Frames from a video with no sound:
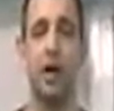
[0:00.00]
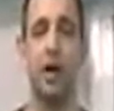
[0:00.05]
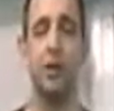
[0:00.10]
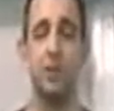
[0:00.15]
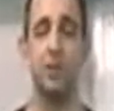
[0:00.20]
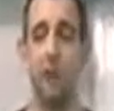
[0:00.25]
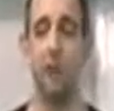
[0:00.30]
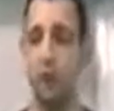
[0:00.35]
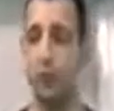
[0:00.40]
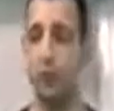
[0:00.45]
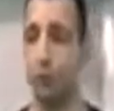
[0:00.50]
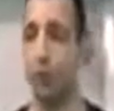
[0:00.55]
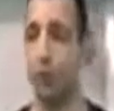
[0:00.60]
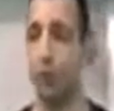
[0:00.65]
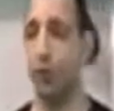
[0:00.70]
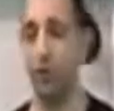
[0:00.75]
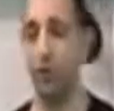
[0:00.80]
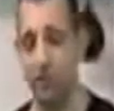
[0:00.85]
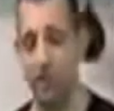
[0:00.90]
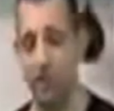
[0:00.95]
I
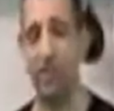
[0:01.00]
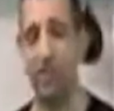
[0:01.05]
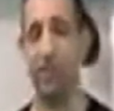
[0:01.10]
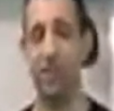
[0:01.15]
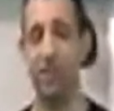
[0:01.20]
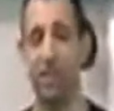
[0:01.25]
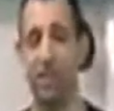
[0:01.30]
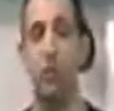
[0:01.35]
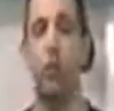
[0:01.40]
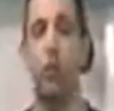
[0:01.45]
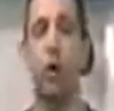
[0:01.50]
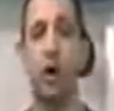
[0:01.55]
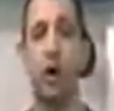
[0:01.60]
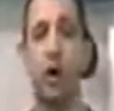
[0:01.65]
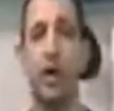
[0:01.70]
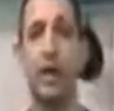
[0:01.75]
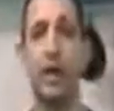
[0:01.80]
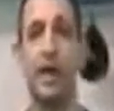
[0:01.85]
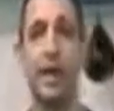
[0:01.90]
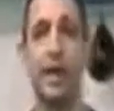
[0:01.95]
was seriously
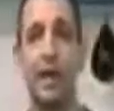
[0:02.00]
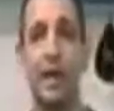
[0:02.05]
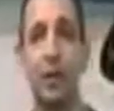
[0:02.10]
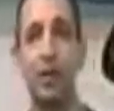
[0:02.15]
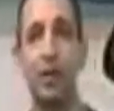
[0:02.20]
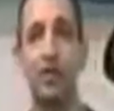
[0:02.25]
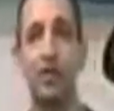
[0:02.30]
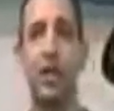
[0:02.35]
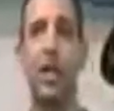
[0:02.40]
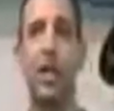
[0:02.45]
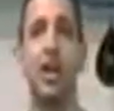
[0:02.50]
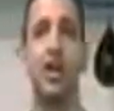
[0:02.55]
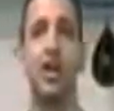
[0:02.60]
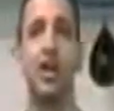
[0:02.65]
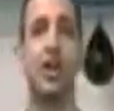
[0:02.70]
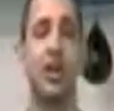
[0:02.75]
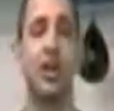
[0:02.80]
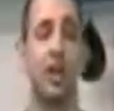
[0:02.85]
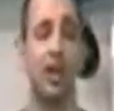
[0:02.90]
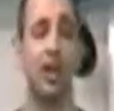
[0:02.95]
worried that he was
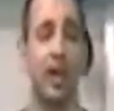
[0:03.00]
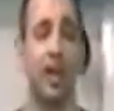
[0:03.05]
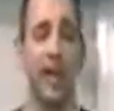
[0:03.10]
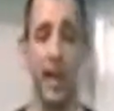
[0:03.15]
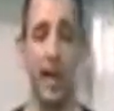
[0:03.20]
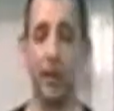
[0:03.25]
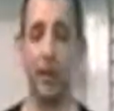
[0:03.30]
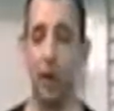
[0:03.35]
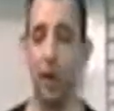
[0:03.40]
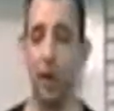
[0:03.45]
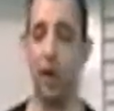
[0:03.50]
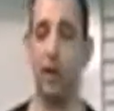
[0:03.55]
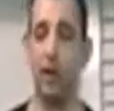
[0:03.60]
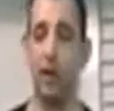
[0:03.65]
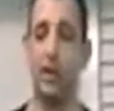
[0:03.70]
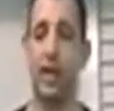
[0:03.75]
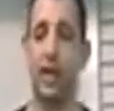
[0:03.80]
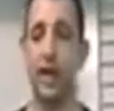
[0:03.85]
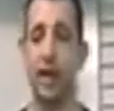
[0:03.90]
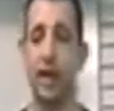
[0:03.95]
going to like have a heart
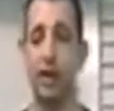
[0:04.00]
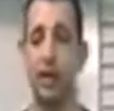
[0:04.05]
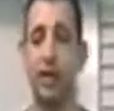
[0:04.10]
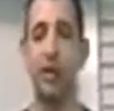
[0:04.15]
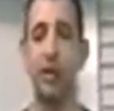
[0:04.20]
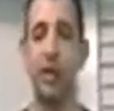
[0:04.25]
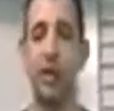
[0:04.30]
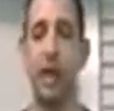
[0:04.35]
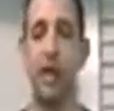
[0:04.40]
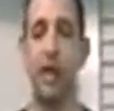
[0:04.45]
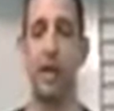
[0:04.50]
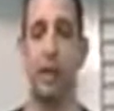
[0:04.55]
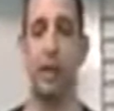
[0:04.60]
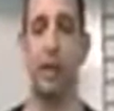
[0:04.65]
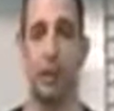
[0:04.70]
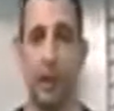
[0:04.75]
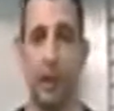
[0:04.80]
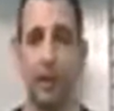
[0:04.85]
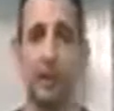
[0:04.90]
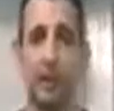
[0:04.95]
attack and
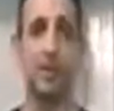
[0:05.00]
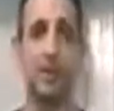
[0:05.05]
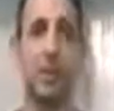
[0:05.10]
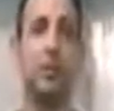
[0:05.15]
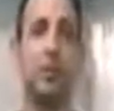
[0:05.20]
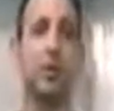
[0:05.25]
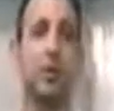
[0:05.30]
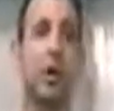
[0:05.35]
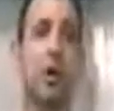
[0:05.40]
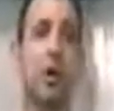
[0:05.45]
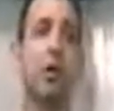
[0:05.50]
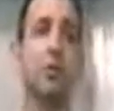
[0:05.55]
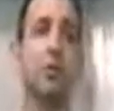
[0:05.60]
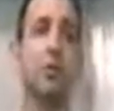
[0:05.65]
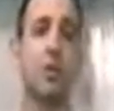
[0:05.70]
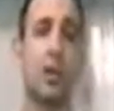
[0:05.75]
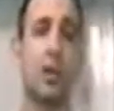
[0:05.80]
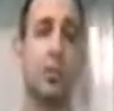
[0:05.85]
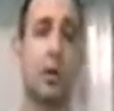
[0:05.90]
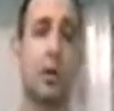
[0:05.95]
when I did CPR, it was
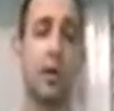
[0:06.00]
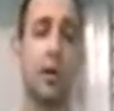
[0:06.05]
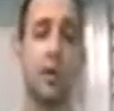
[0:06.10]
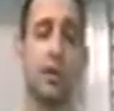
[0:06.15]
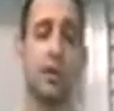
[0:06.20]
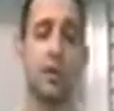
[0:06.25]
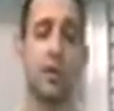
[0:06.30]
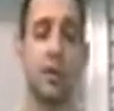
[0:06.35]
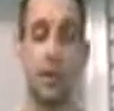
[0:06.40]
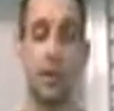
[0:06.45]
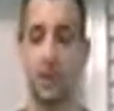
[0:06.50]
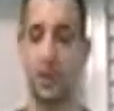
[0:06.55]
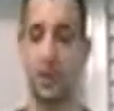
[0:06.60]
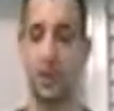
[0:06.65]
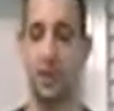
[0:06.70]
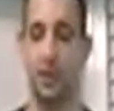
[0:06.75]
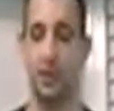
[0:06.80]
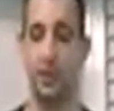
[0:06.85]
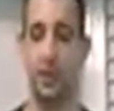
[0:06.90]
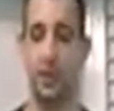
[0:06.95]
going to break his
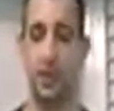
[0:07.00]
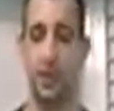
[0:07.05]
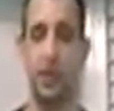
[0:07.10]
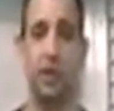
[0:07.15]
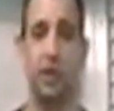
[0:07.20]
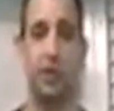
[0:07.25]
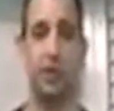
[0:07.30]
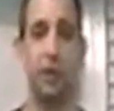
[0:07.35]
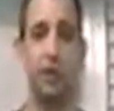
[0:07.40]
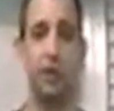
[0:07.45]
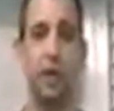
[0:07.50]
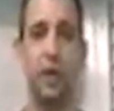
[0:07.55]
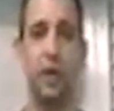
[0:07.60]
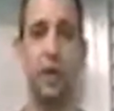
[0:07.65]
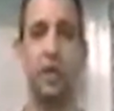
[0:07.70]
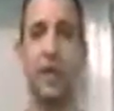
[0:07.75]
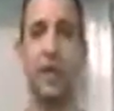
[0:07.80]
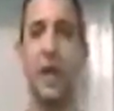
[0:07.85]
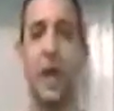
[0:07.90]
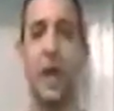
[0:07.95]

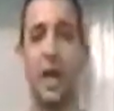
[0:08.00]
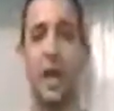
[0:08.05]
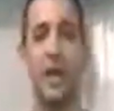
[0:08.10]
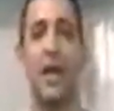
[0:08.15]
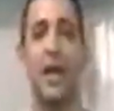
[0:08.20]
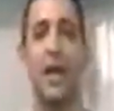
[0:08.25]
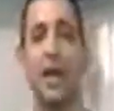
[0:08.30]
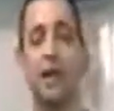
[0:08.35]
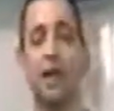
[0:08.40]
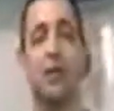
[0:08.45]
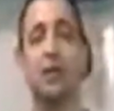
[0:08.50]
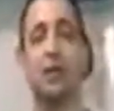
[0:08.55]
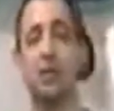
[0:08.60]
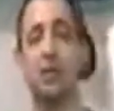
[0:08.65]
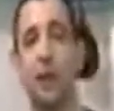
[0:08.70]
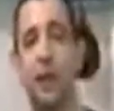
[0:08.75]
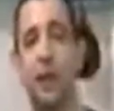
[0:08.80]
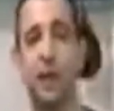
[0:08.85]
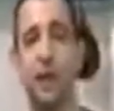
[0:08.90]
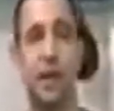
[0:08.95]
ribcage. And yet I
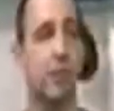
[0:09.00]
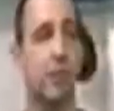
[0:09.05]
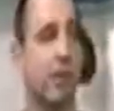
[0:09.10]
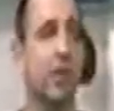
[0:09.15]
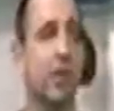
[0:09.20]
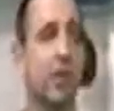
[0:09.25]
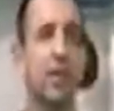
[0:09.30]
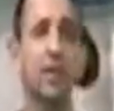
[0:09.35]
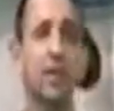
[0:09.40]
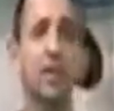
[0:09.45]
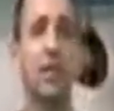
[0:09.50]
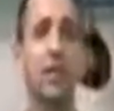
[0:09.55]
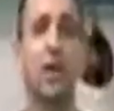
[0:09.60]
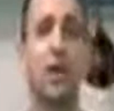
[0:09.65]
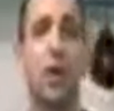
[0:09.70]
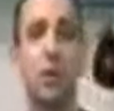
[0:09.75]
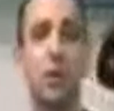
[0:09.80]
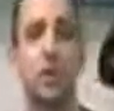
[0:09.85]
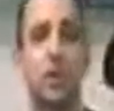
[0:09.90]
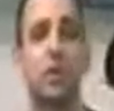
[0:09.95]
respect him because he
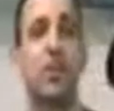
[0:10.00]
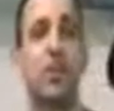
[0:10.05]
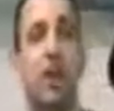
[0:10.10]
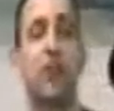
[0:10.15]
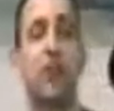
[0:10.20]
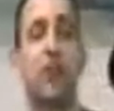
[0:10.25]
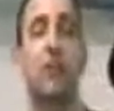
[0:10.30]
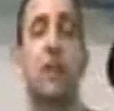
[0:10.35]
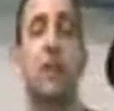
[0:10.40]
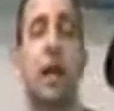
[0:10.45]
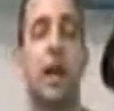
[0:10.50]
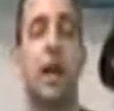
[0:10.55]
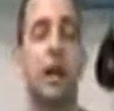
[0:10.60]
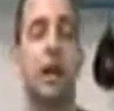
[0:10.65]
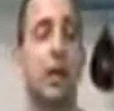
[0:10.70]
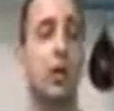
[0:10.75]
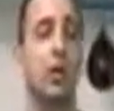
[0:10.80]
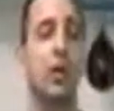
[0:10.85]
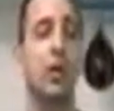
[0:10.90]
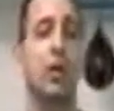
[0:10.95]
knows stuff that I
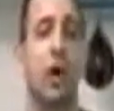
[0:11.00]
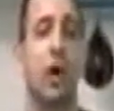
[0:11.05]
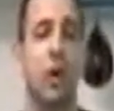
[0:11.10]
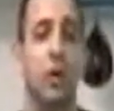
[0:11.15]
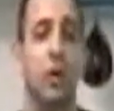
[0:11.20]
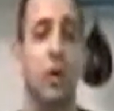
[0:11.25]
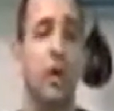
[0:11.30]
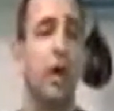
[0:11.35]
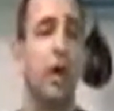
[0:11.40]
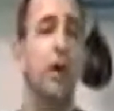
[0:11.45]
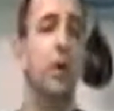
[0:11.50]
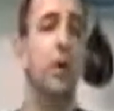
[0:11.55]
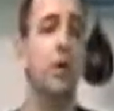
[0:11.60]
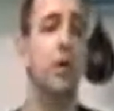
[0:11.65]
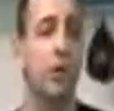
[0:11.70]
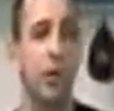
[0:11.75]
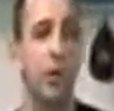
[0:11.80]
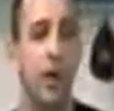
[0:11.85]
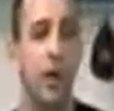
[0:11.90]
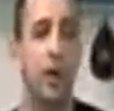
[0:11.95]
don't know and that you
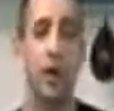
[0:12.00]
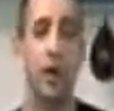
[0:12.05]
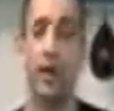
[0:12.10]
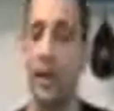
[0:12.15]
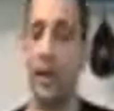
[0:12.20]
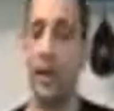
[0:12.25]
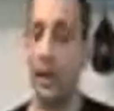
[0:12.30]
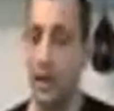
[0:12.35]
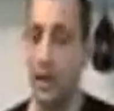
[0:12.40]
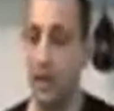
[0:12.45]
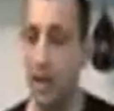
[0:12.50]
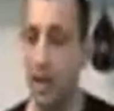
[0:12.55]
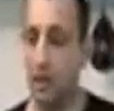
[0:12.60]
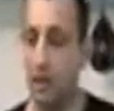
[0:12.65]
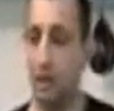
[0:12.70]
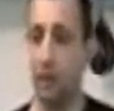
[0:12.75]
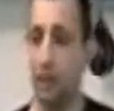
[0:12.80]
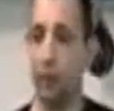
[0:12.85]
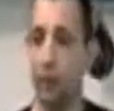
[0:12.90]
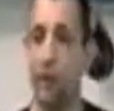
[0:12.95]
don't know, and that
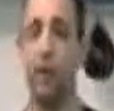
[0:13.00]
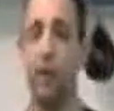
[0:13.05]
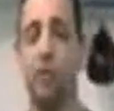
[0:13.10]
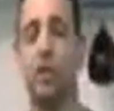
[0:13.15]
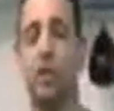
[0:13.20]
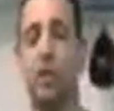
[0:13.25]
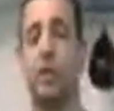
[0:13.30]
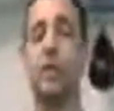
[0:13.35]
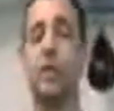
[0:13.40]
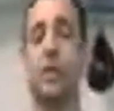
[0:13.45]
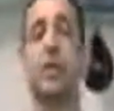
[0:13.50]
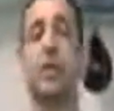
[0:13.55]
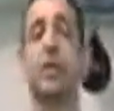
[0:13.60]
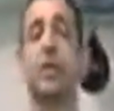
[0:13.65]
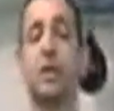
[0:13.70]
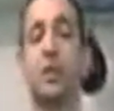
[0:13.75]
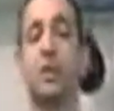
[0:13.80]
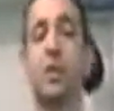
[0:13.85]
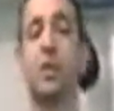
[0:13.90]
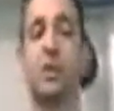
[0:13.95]
to bring him on the show, I
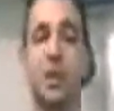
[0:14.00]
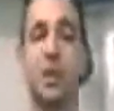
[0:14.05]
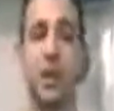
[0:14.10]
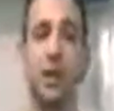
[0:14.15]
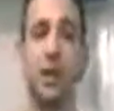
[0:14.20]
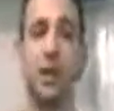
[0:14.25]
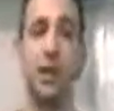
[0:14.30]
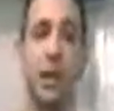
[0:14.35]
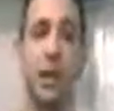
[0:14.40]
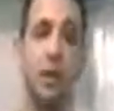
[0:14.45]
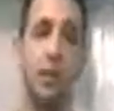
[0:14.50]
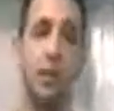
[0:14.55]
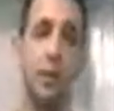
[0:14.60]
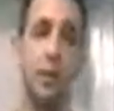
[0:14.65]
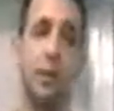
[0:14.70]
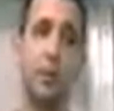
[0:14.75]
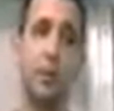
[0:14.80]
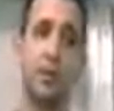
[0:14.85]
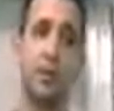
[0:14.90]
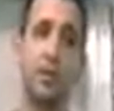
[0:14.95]
was able to share that with
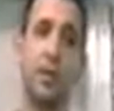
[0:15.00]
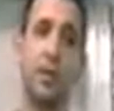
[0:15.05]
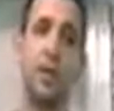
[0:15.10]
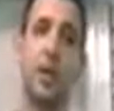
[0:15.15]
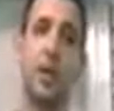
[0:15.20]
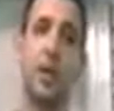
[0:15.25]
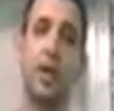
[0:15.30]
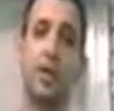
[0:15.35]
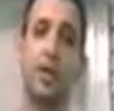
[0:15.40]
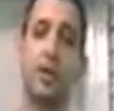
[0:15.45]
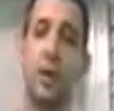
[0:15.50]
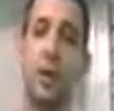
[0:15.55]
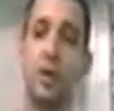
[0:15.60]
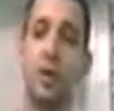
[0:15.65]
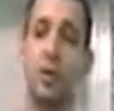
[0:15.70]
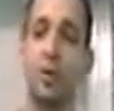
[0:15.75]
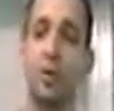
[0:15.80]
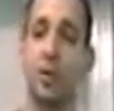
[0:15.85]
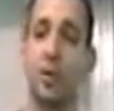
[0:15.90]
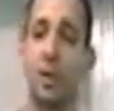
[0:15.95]
people. So
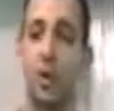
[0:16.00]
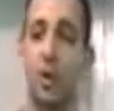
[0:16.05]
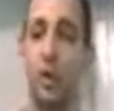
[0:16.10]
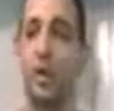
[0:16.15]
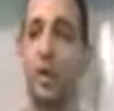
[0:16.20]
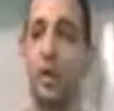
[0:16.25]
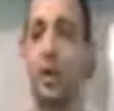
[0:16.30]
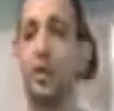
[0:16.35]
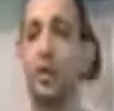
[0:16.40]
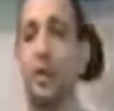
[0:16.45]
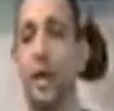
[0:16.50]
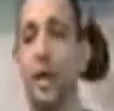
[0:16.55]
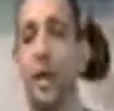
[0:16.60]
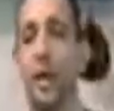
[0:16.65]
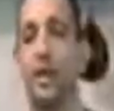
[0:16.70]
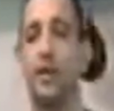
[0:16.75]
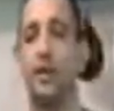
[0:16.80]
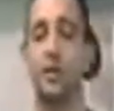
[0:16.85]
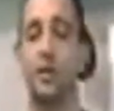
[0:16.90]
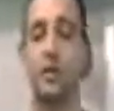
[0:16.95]
don't go in there with the
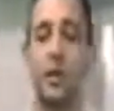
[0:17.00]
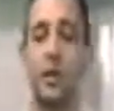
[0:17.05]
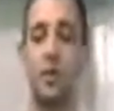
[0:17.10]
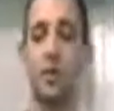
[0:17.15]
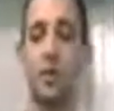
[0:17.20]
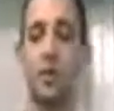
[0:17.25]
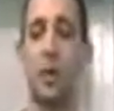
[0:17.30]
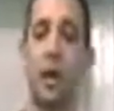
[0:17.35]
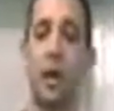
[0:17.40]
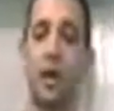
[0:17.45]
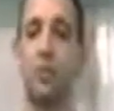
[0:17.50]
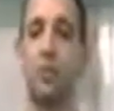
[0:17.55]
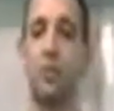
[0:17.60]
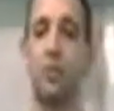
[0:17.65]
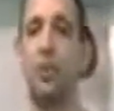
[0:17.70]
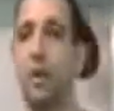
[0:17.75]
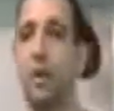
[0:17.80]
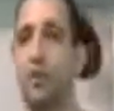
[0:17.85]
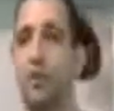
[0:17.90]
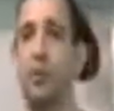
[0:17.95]
attitude of, well, I can
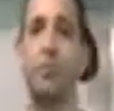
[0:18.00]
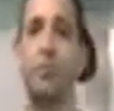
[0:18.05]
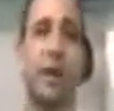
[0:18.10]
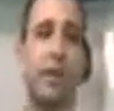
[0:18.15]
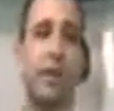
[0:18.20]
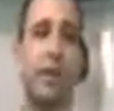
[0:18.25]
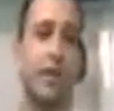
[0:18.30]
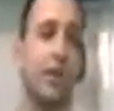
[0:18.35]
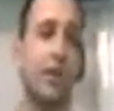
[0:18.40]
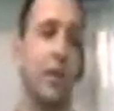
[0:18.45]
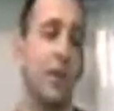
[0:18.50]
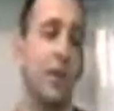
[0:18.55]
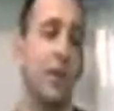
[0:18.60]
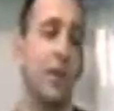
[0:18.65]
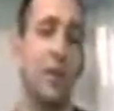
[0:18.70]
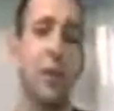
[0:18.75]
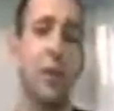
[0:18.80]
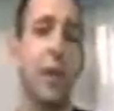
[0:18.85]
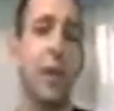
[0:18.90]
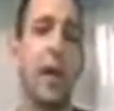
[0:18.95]
beat up the master. And
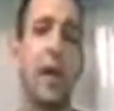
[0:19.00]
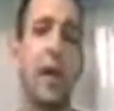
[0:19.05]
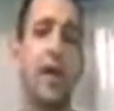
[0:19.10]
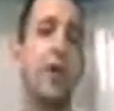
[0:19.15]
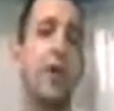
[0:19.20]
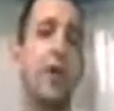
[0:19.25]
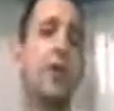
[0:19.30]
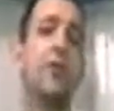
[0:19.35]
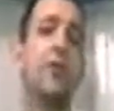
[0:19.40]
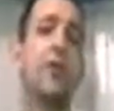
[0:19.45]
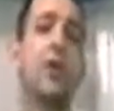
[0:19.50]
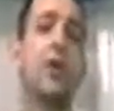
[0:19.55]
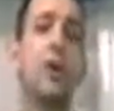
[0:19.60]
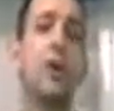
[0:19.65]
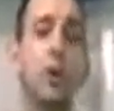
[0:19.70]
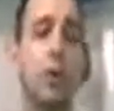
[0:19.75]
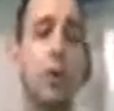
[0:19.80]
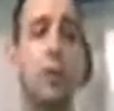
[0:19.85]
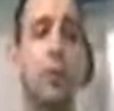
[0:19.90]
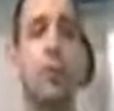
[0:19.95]
if you can, good for
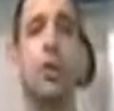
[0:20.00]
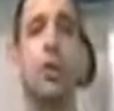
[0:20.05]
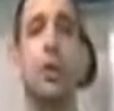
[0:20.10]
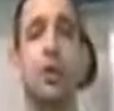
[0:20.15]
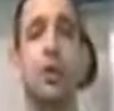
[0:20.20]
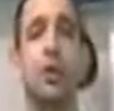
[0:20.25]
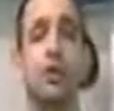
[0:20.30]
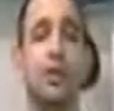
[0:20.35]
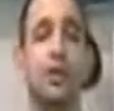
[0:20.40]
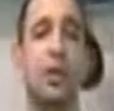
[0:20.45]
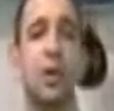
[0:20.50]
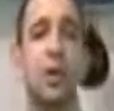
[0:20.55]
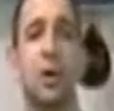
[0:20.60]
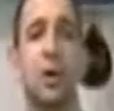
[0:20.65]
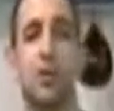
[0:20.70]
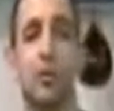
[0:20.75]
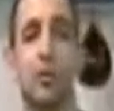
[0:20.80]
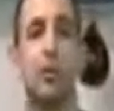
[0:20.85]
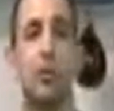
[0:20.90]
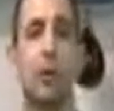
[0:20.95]
you, but you can still
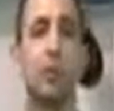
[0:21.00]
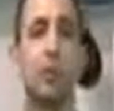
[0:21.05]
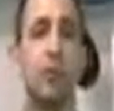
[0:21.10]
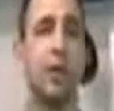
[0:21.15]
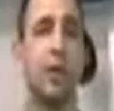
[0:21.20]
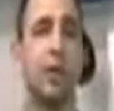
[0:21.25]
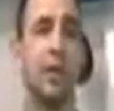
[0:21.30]
learn from him.